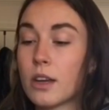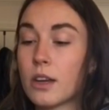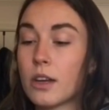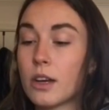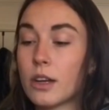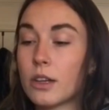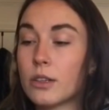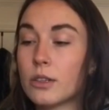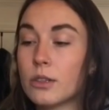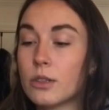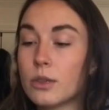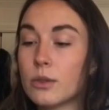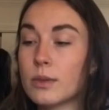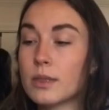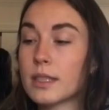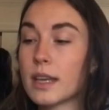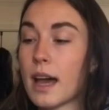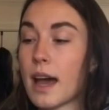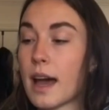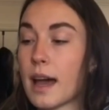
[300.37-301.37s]
a new
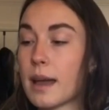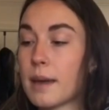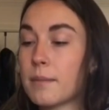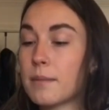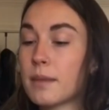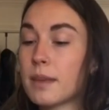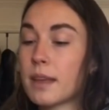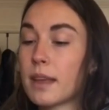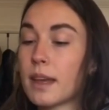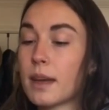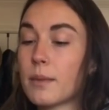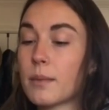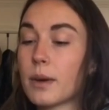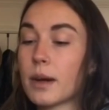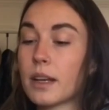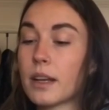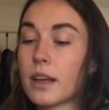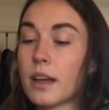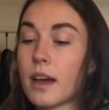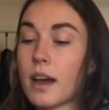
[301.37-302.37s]
time, and we're
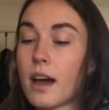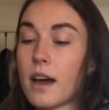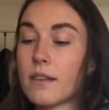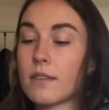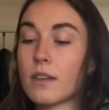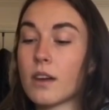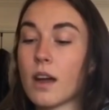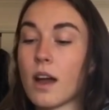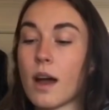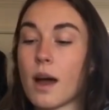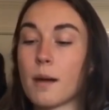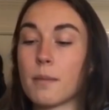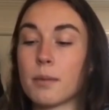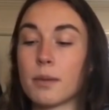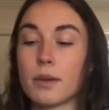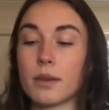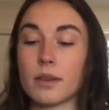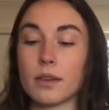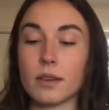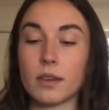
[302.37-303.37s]
gonna cover up
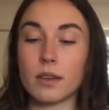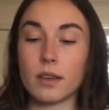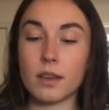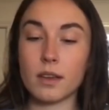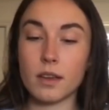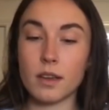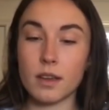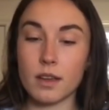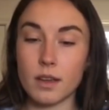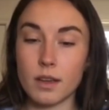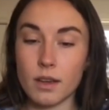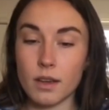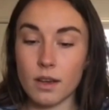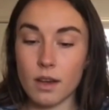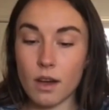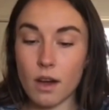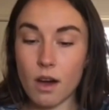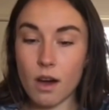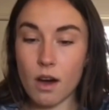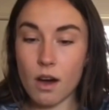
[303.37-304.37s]

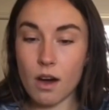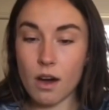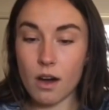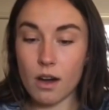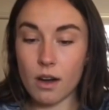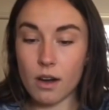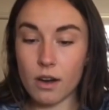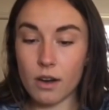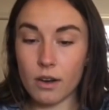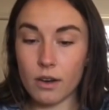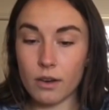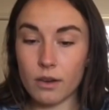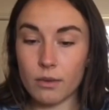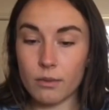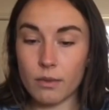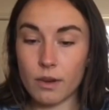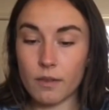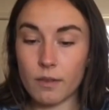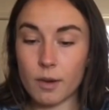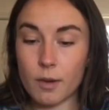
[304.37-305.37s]
our
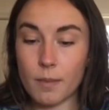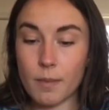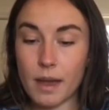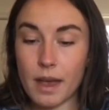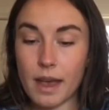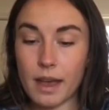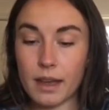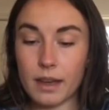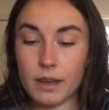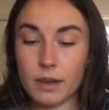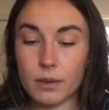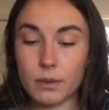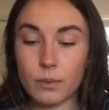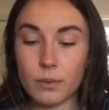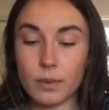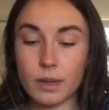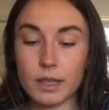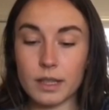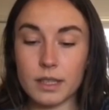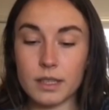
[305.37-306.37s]
riverbed
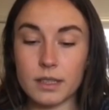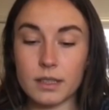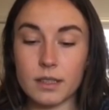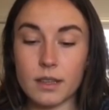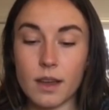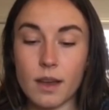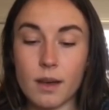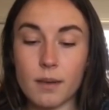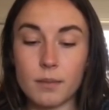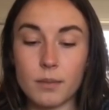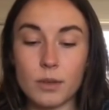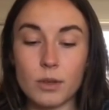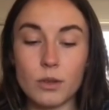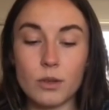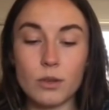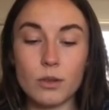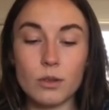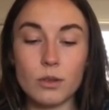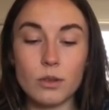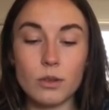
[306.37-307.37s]
with
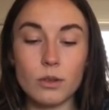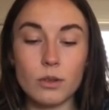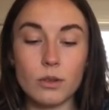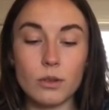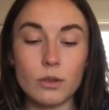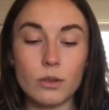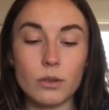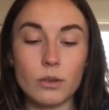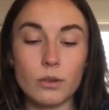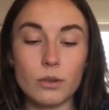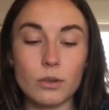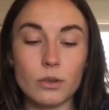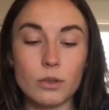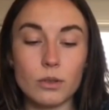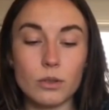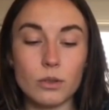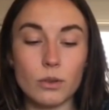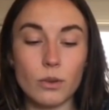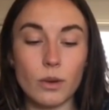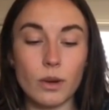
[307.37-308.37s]
some new
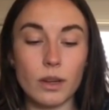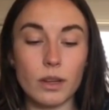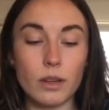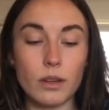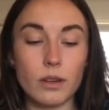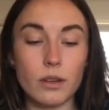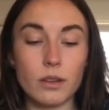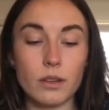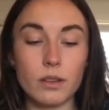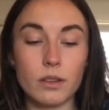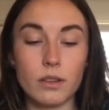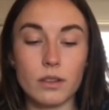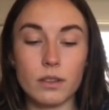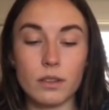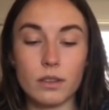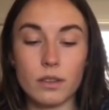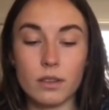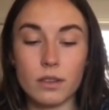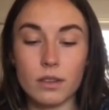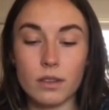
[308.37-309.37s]
soil.
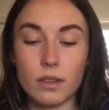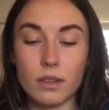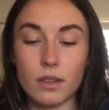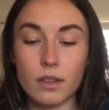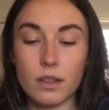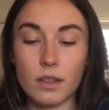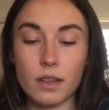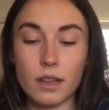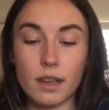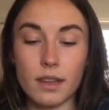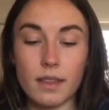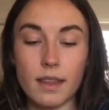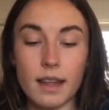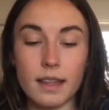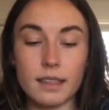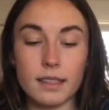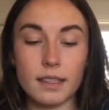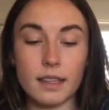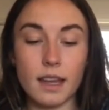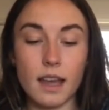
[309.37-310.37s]
And that's
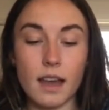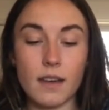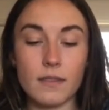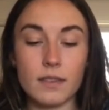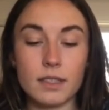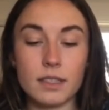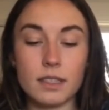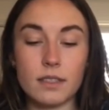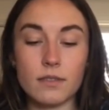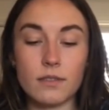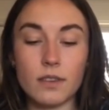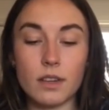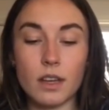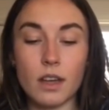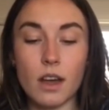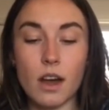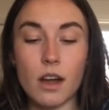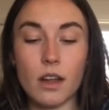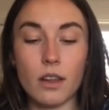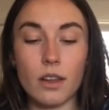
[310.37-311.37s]
going to have a different
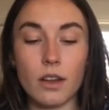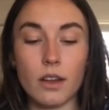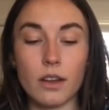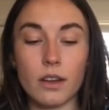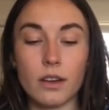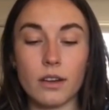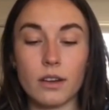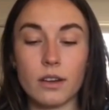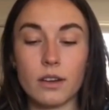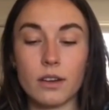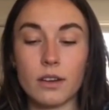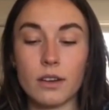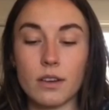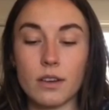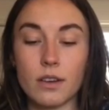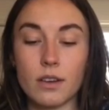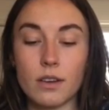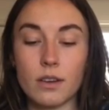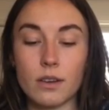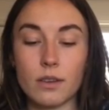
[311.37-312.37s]
color
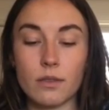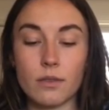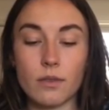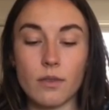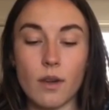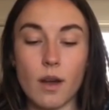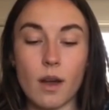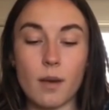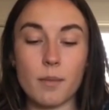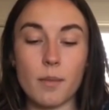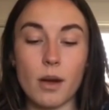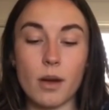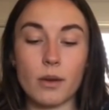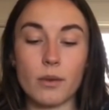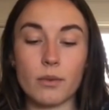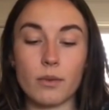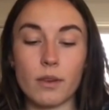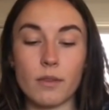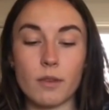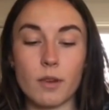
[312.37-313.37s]
from our
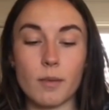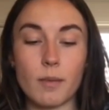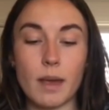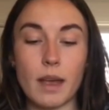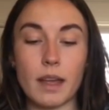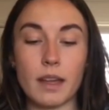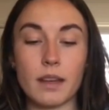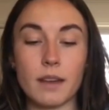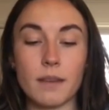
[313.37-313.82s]
riverbed.